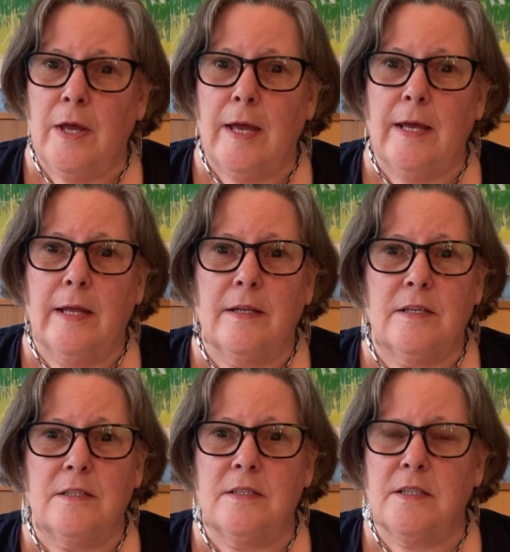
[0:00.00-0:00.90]
and
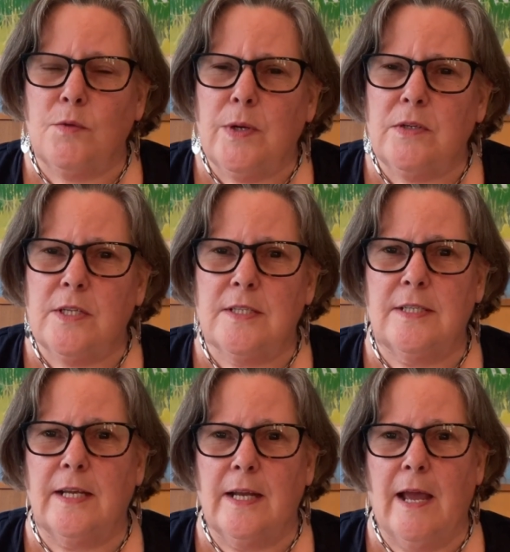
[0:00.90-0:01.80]
stick around to the
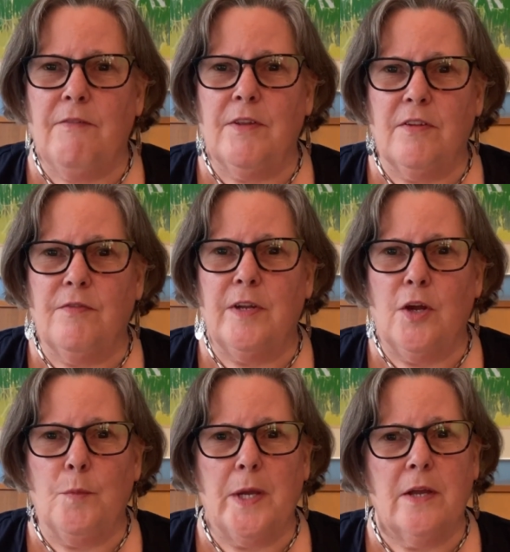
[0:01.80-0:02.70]
second half of this
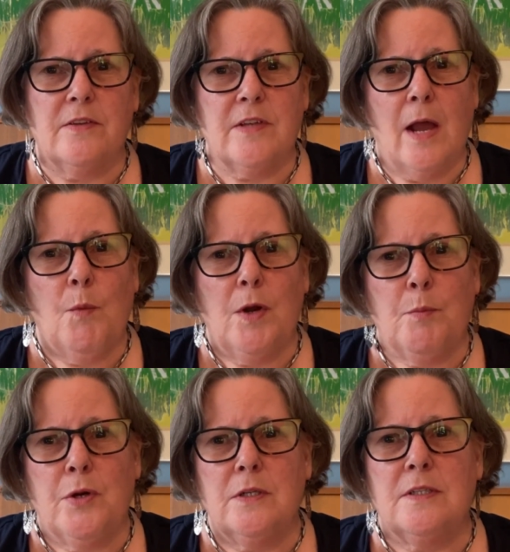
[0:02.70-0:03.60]
video because I want
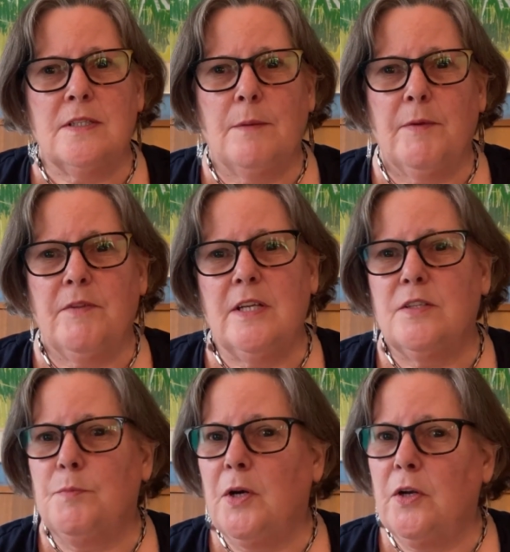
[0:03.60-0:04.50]
to put some of
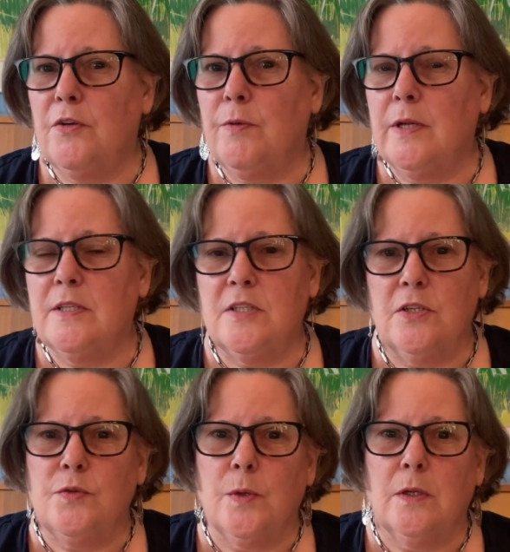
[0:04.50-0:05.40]
these market trends
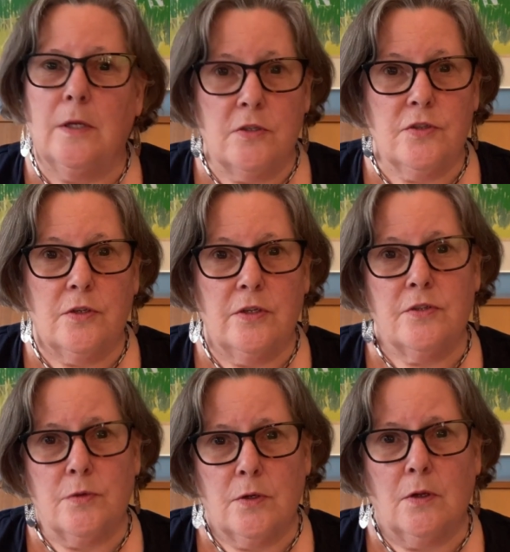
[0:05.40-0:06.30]
into a larger
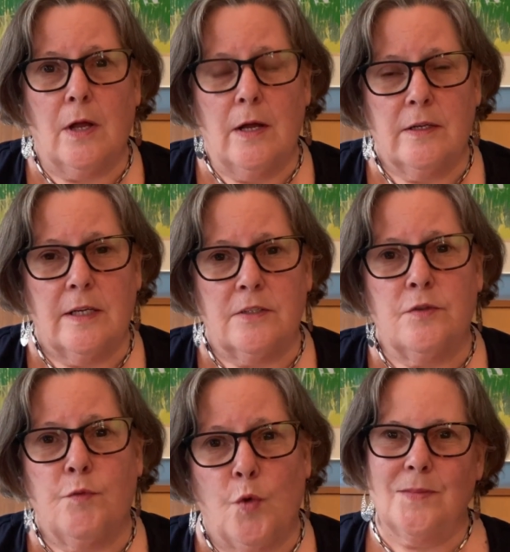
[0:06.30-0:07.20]
historical context
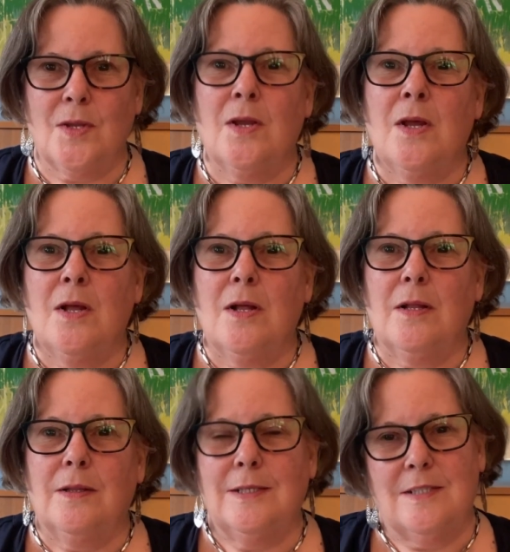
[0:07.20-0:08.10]
for you.
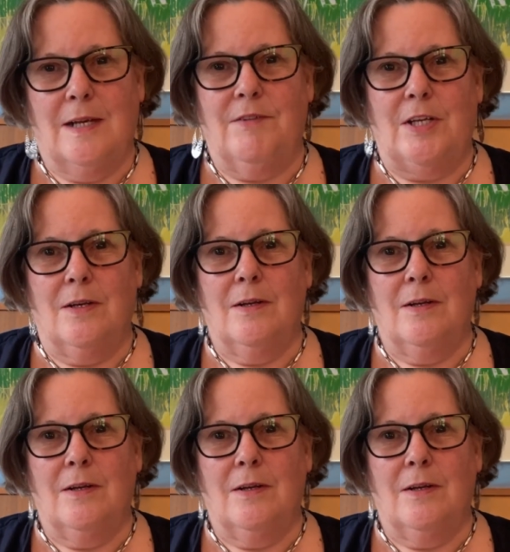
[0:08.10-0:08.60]
Let's dive in.